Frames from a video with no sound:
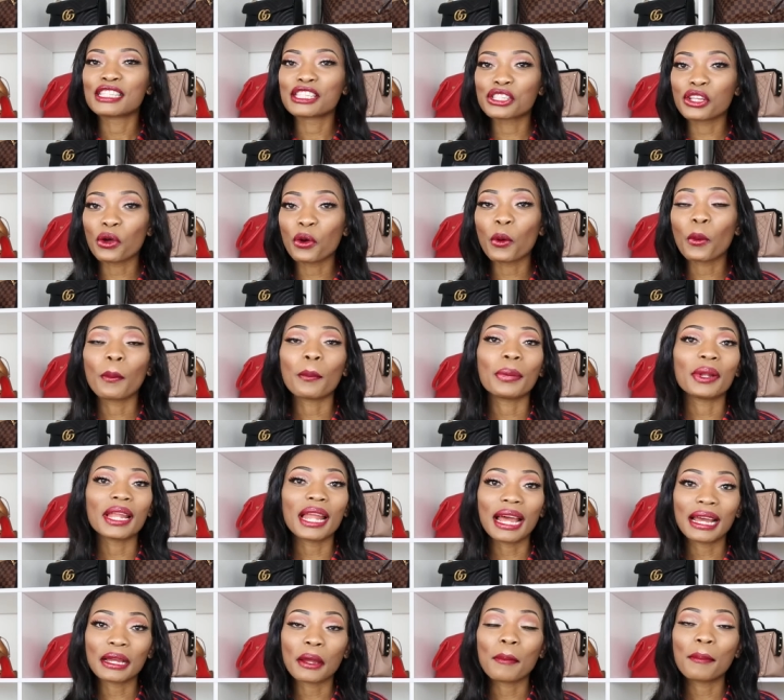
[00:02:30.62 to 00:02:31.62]
so
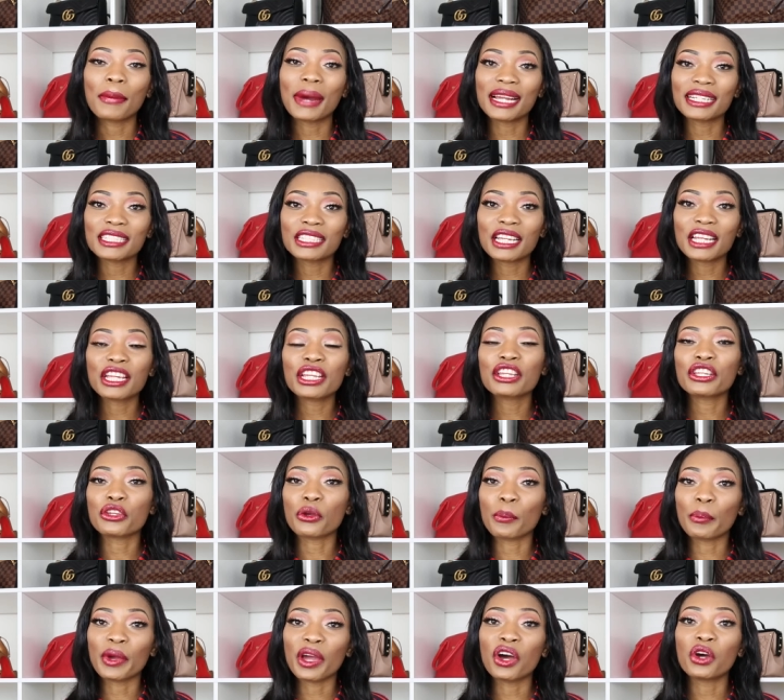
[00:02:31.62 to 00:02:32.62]
black matching
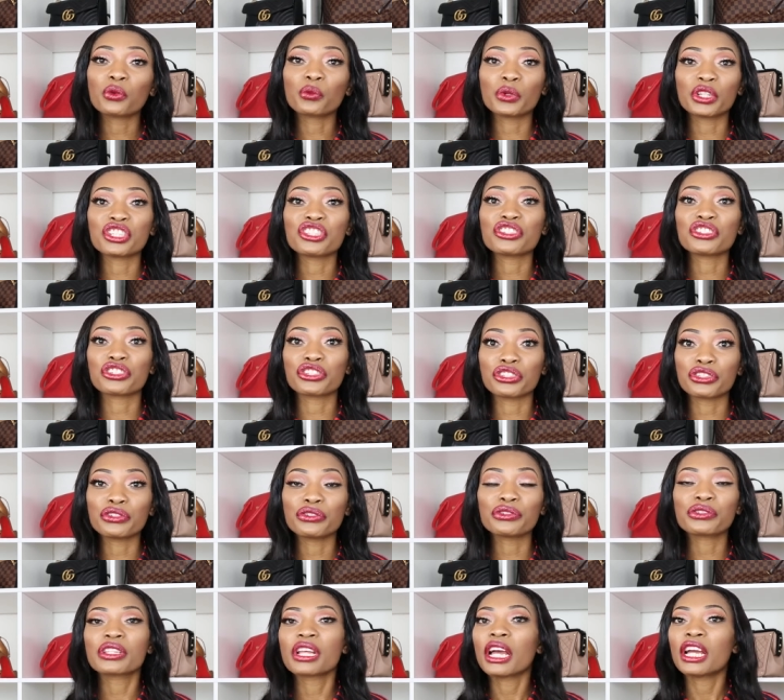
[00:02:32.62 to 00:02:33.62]
your belt with your
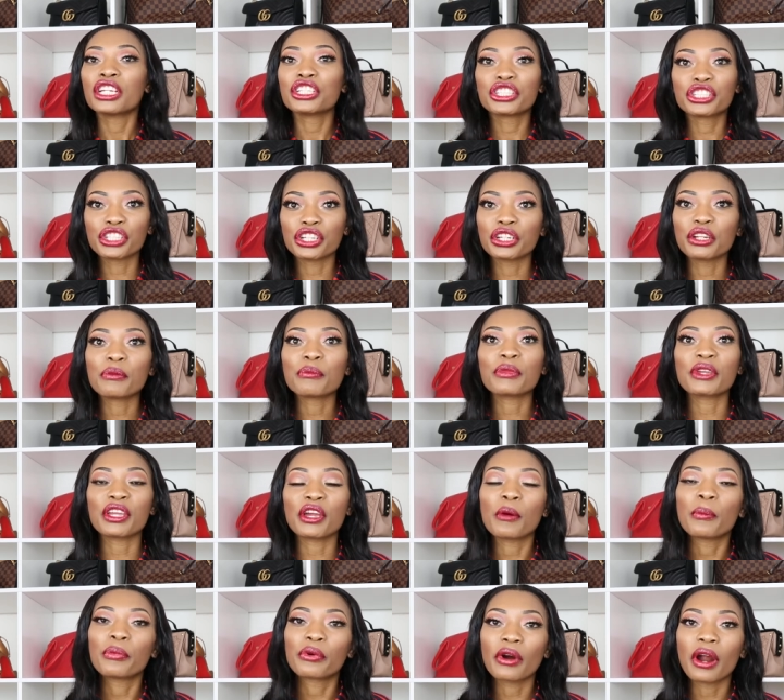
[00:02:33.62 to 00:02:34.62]
shoes shouldn't be
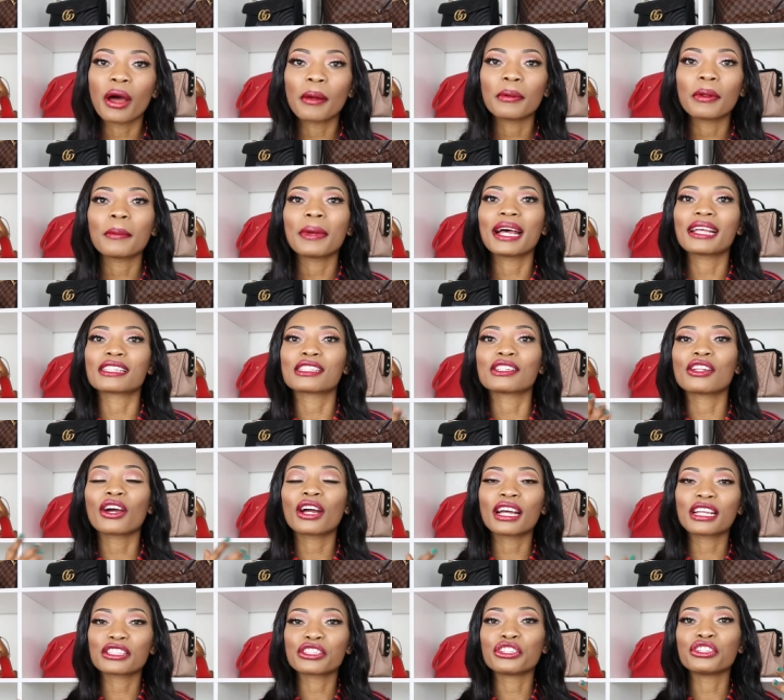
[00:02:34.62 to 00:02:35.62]
a problem as
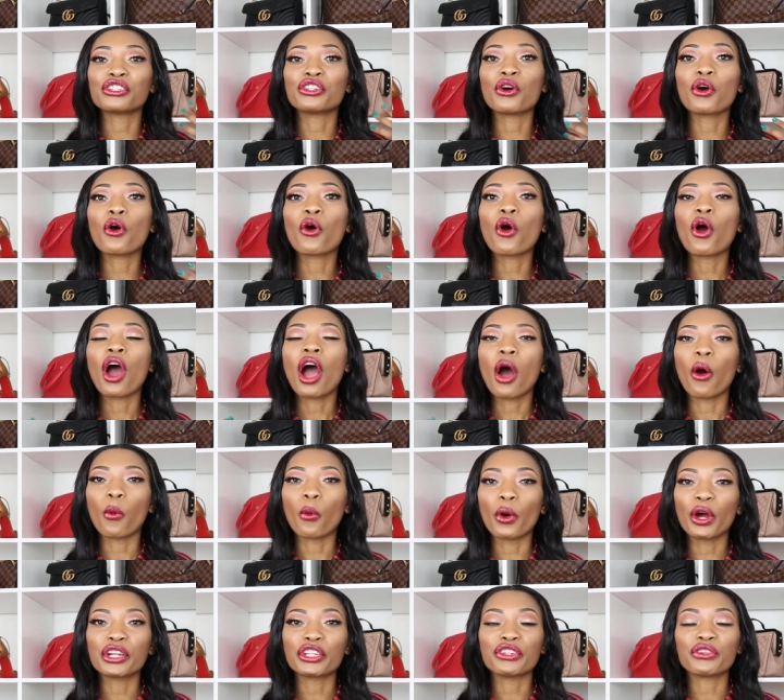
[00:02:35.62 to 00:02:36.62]
long as you know
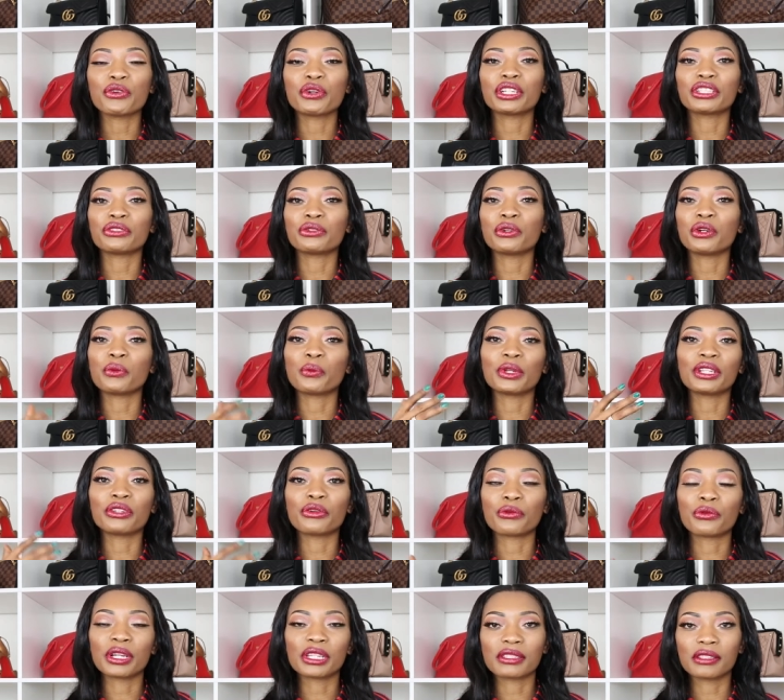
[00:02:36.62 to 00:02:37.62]
what you are doing with
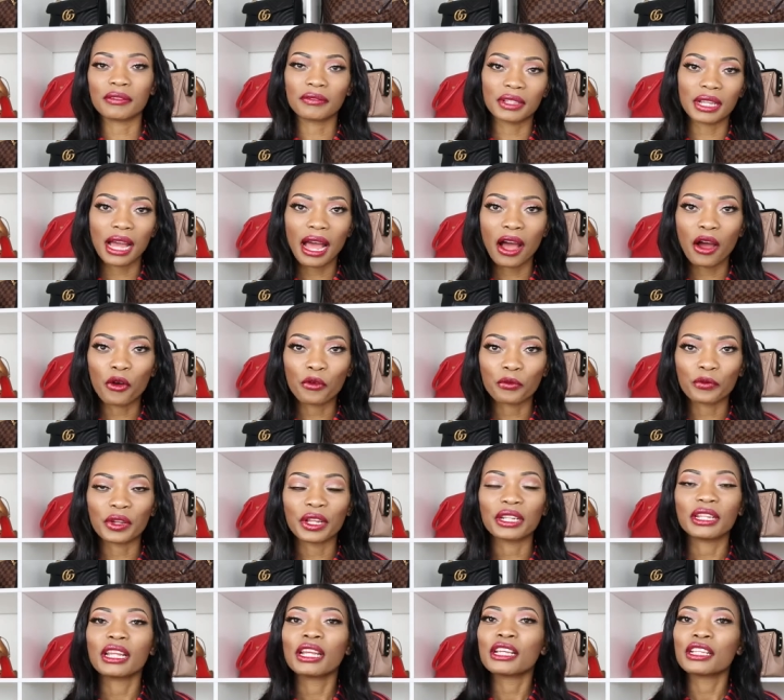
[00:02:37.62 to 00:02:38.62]
the rest of the
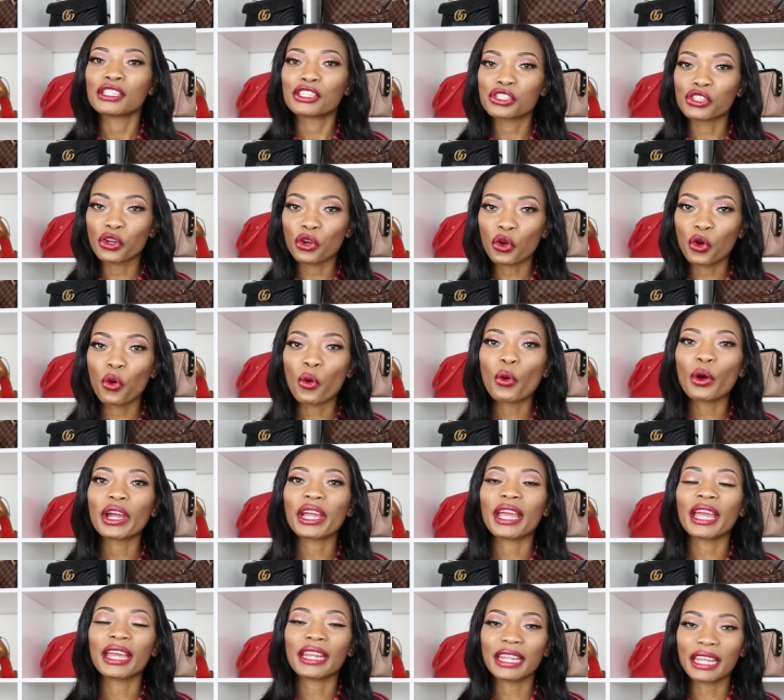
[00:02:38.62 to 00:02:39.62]
outfit so go
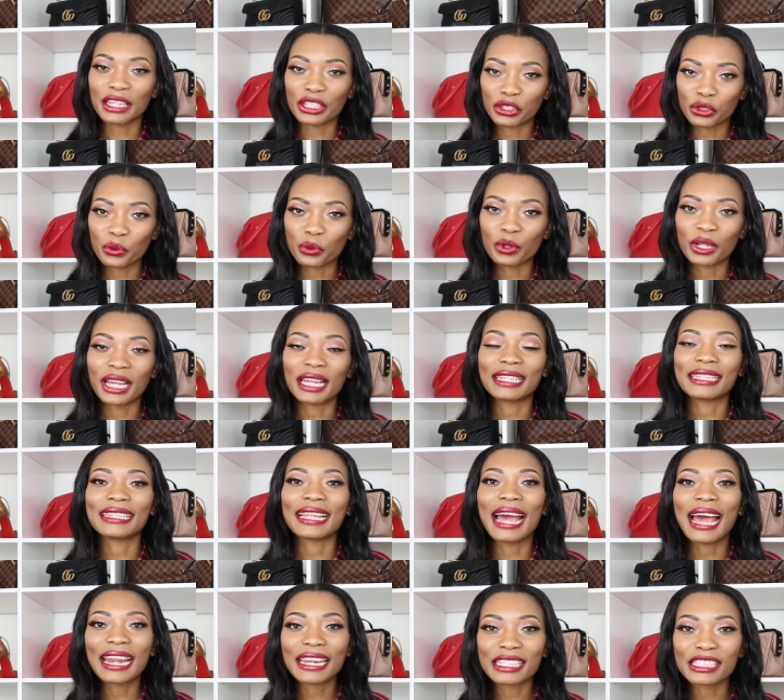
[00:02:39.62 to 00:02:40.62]
ahead and do that
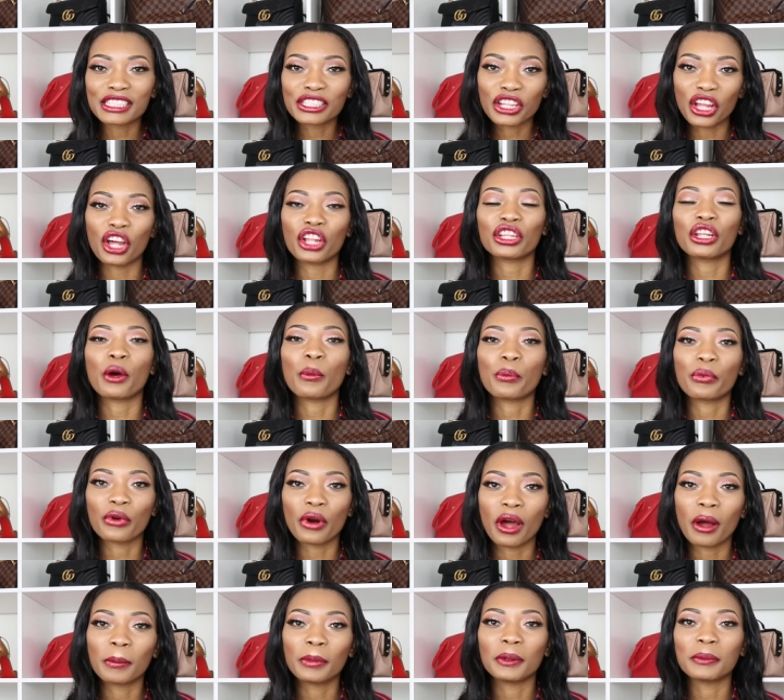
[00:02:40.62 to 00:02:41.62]
that is not a
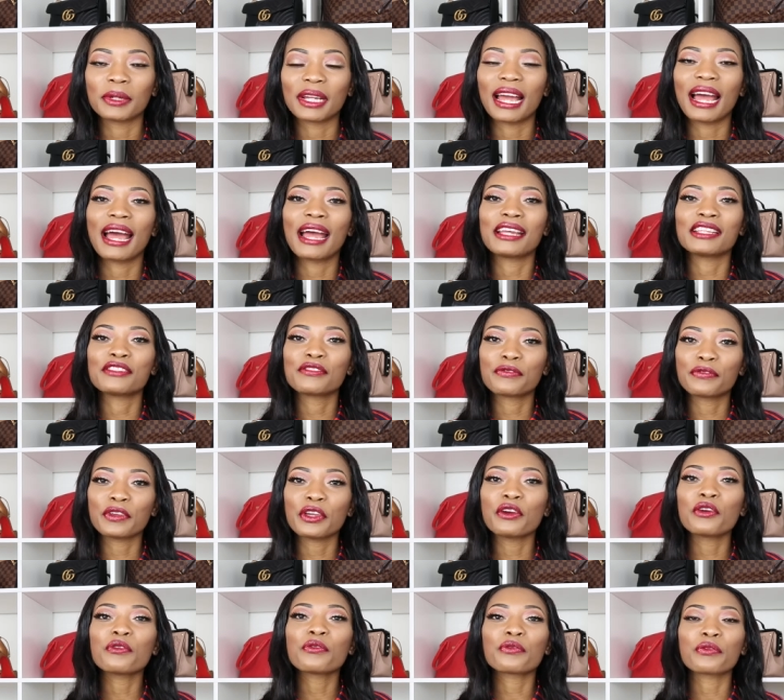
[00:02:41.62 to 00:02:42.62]
problem guys
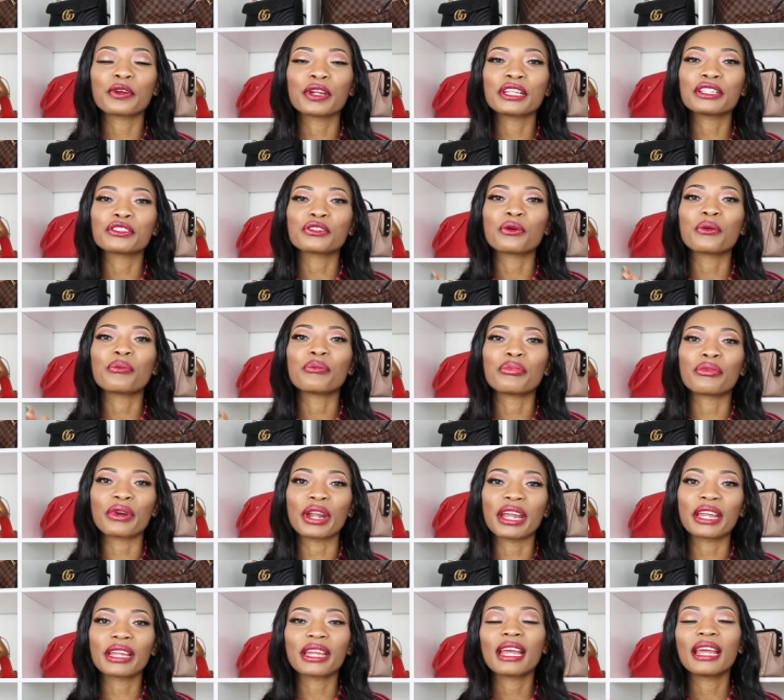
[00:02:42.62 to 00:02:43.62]
feel free to
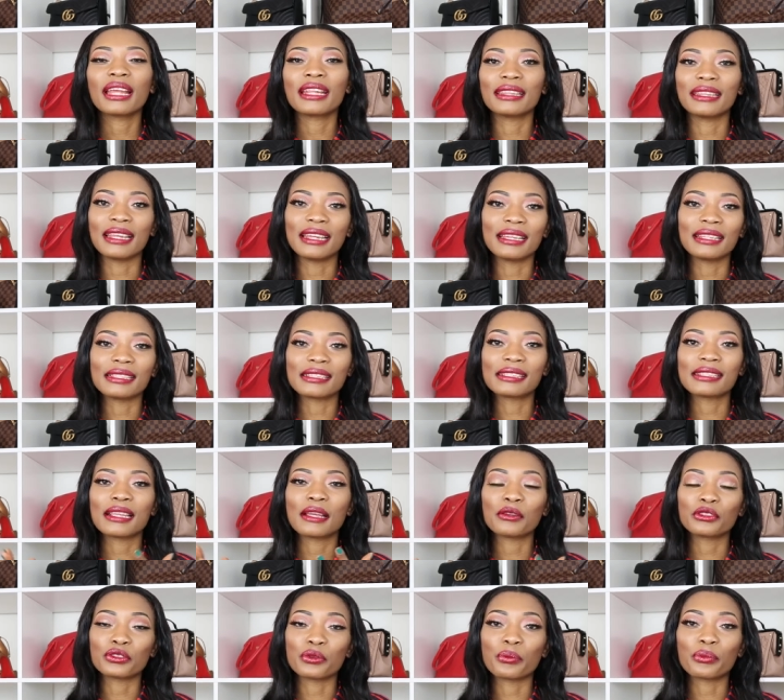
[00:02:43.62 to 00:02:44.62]
break these
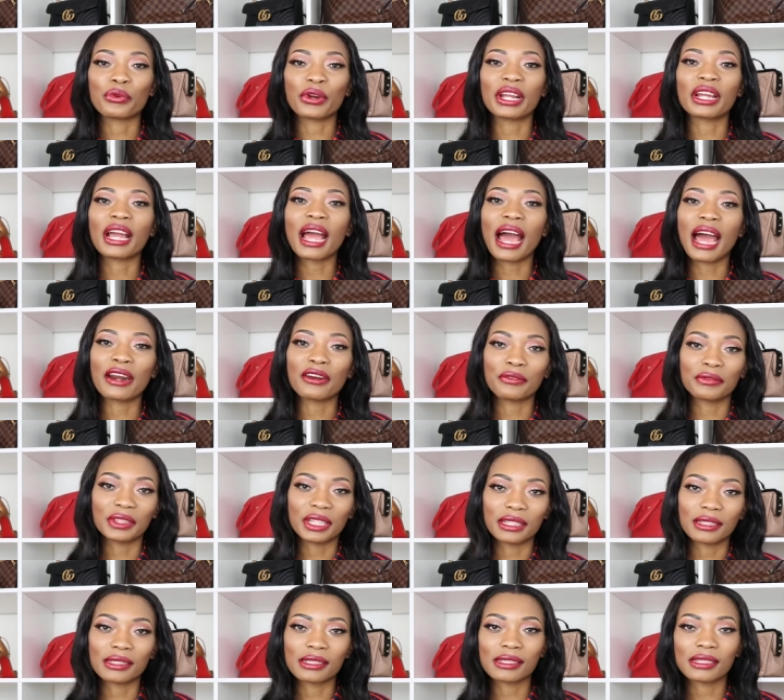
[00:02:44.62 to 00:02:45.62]
to break out of
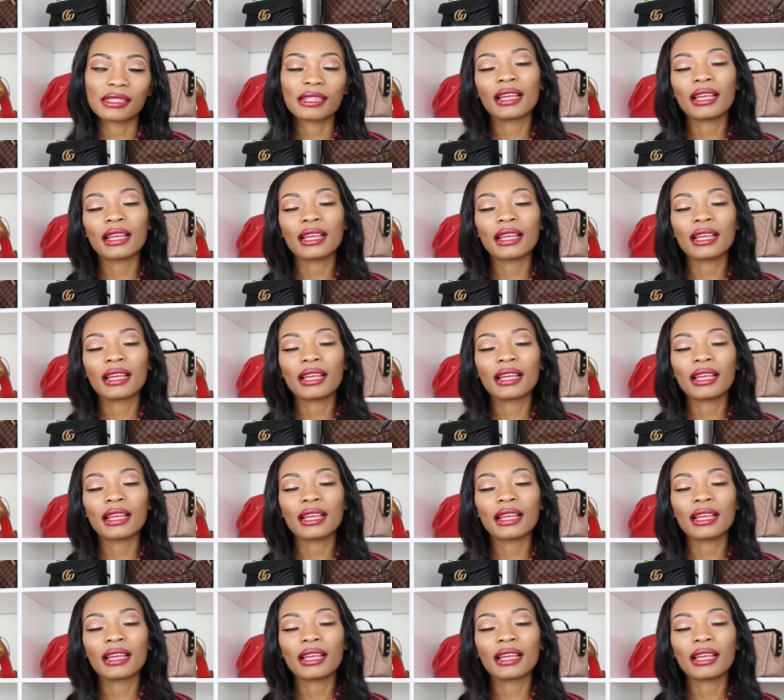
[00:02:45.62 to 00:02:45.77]
this